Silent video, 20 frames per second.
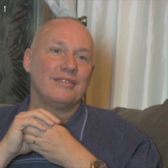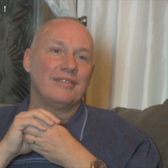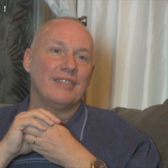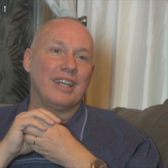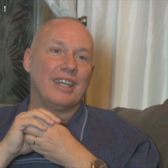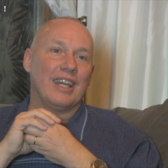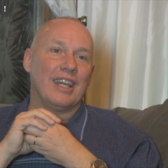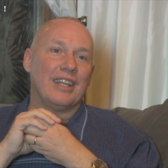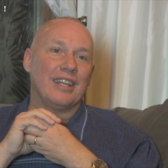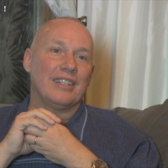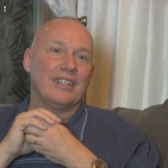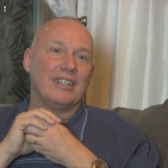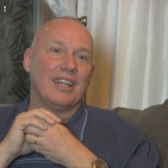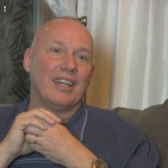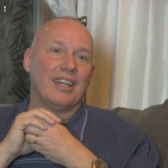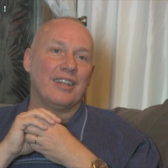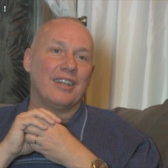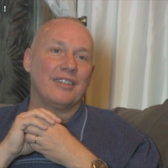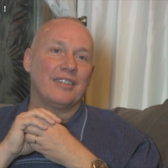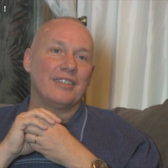and
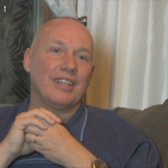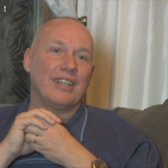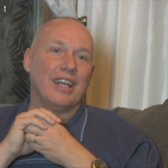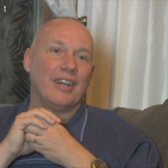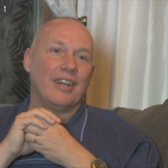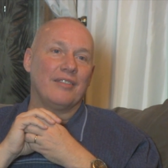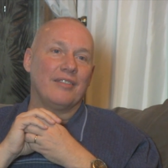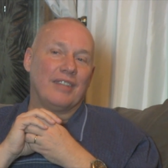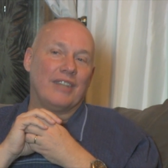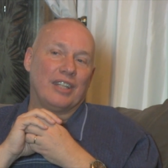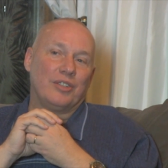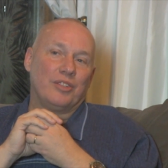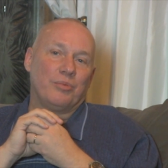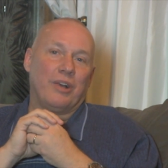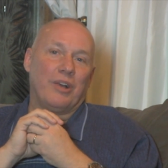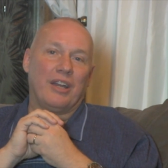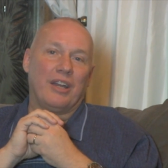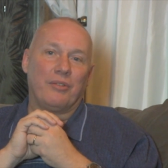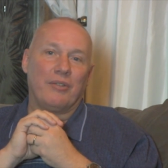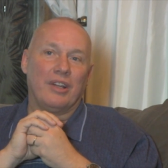uh, yeah, that's
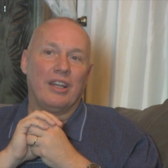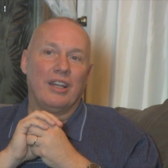why,